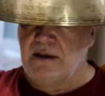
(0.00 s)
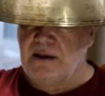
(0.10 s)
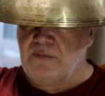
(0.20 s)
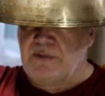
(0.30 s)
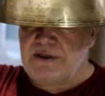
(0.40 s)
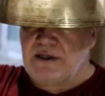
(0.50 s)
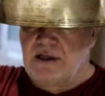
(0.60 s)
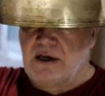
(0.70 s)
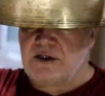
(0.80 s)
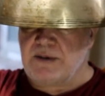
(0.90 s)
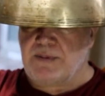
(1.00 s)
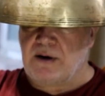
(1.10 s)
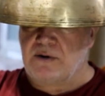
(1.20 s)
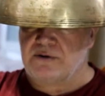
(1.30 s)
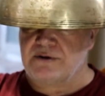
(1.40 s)
With the larger
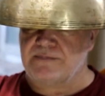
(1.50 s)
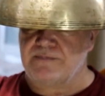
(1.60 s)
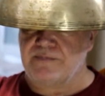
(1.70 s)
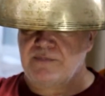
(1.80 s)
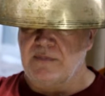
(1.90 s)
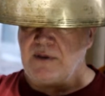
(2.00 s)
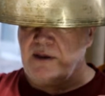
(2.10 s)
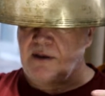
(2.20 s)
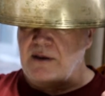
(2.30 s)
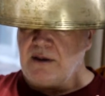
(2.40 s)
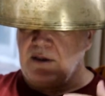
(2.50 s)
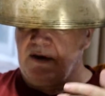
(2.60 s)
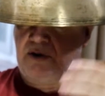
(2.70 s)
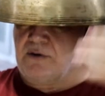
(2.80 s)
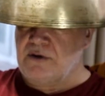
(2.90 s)
bowls,
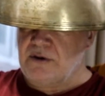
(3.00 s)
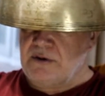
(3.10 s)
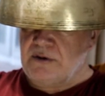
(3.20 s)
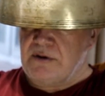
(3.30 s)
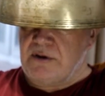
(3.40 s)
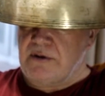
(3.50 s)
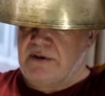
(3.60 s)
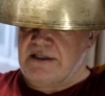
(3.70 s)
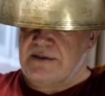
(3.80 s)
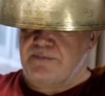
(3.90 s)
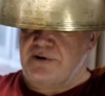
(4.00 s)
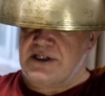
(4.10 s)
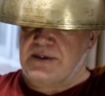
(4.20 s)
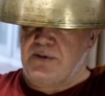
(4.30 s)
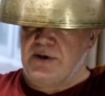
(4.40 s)
there's a
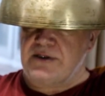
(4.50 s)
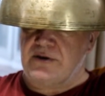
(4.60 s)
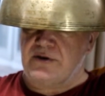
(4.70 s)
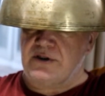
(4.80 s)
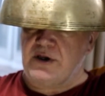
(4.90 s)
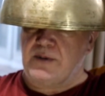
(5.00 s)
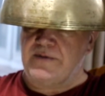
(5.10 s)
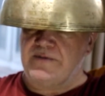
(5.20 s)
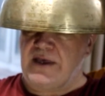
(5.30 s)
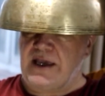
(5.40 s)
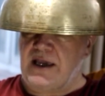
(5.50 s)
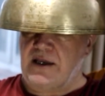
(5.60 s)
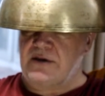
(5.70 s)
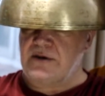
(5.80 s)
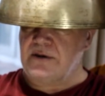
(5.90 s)
pressure point on the top of the
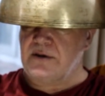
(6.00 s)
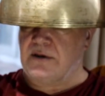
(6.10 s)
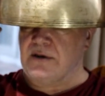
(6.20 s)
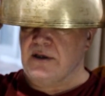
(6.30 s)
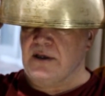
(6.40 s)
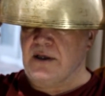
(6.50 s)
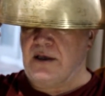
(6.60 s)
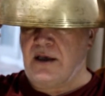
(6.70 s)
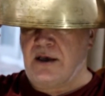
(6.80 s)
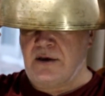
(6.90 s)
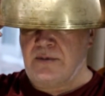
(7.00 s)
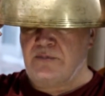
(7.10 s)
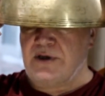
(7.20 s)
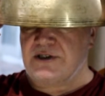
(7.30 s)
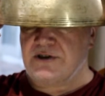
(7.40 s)
head,
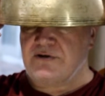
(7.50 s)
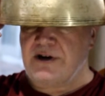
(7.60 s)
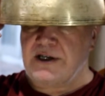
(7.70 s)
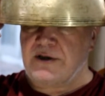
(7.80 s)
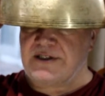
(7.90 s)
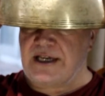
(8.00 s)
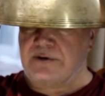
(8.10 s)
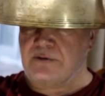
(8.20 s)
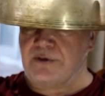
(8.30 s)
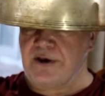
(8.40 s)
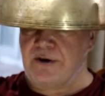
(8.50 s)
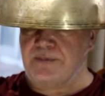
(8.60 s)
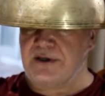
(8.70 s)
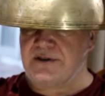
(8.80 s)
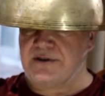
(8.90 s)
which craniosacral
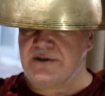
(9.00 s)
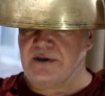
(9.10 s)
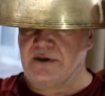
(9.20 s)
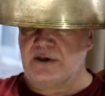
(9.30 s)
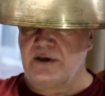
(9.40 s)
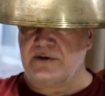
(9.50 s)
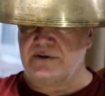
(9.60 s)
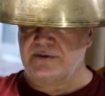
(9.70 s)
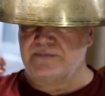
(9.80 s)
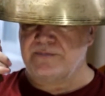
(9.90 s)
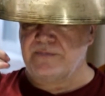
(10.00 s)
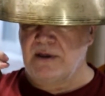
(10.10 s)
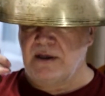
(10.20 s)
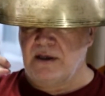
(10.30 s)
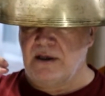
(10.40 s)
therapists use
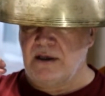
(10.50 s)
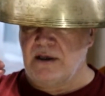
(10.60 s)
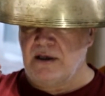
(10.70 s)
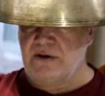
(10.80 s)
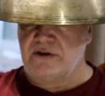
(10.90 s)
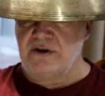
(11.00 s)
to